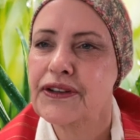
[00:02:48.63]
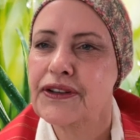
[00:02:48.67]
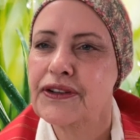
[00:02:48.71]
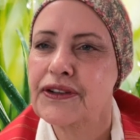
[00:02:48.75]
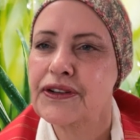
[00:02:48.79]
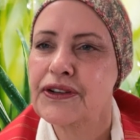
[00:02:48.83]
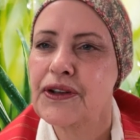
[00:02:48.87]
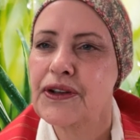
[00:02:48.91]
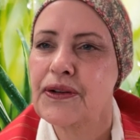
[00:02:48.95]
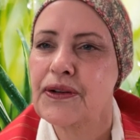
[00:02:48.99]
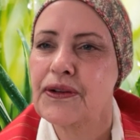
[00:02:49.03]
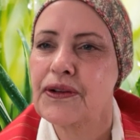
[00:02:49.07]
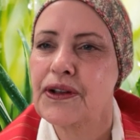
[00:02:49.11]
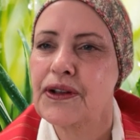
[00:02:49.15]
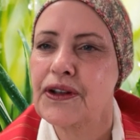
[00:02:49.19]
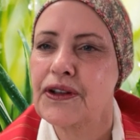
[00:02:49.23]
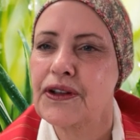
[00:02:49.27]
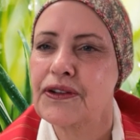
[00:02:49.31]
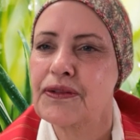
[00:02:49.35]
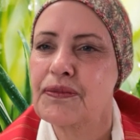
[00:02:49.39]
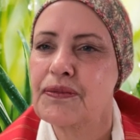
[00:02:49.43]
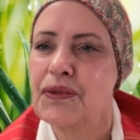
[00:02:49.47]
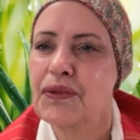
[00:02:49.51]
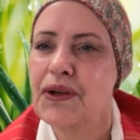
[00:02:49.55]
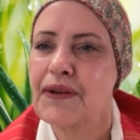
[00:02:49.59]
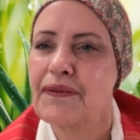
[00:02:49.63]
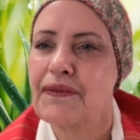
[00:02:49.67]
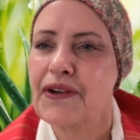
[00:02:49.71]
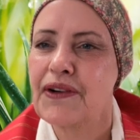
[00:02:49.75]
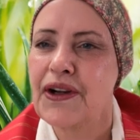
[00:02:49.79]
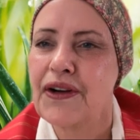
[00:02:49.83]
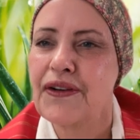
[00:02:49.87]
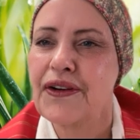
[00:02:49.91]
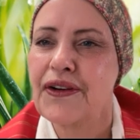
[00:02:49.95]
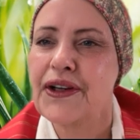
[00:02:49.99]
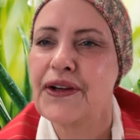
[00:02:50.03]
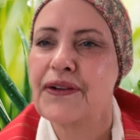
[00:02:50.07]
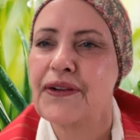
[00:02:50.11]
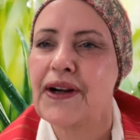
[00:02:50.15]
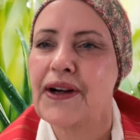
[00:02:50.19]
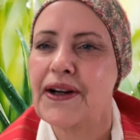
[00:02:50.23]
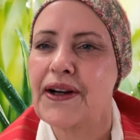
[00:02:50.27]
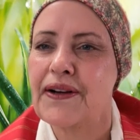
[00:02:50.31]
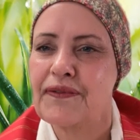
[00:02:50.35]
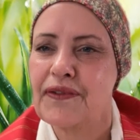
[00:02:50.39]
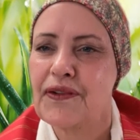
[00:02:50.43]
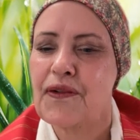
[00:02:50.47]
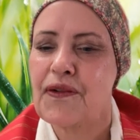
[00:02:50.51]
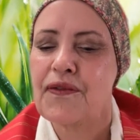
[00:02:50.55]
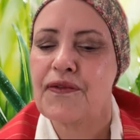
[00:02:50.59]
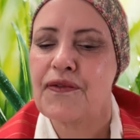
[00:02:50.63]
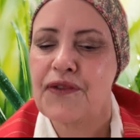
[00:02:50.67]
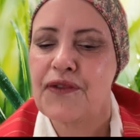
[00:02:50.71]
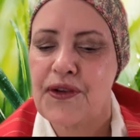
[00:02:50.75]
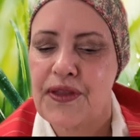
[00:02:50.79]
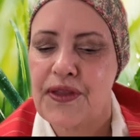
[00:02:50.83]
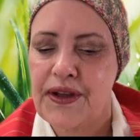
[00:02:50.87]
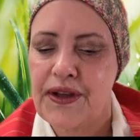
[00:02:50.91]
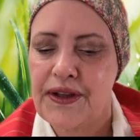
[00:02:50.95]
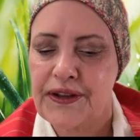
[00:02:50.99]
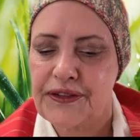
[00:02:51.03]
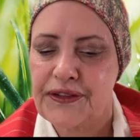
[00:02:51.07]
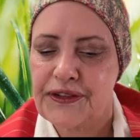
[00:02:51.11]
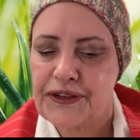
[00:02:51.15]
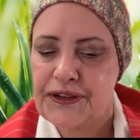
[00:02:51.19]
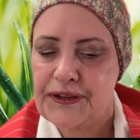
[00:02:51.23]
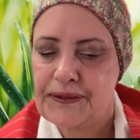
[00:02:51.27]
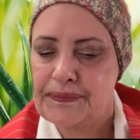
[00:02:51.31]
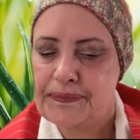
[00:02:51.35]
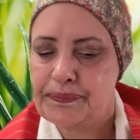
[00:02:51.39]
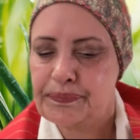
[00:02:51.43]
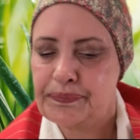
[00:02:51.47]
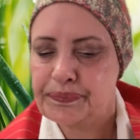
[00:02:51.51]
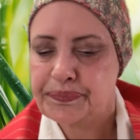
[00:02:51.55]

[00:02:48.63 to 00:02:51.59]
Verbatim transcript: So it, we're really grateful for this.